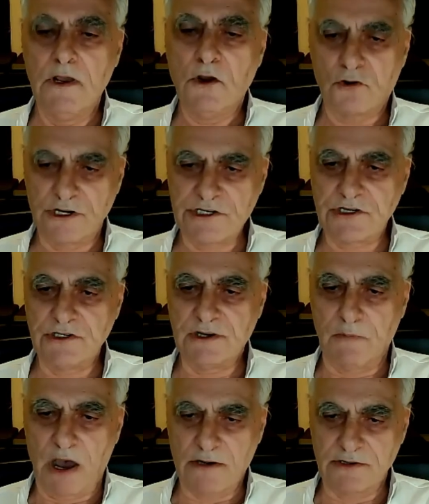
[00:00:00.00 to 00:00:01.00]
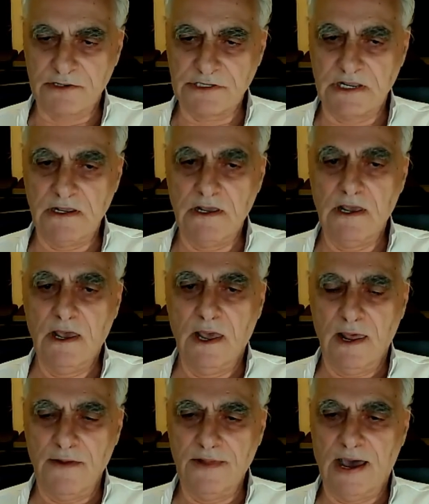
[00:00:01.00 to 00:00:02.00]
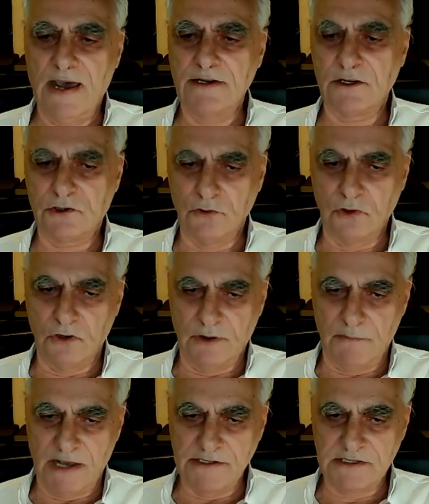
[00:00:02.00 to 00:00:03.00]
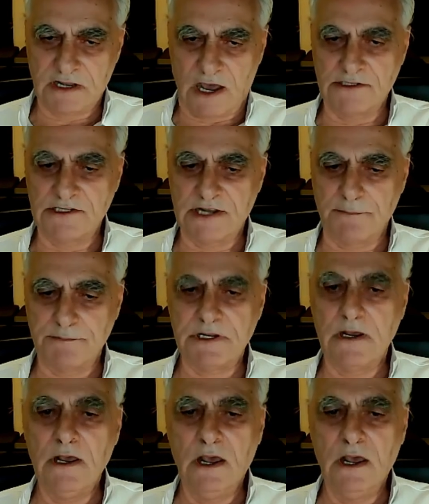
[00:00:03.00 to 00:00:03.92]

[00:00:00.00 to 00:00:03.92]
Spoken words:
Christian democracy, and Nahdlatul Ulama's concept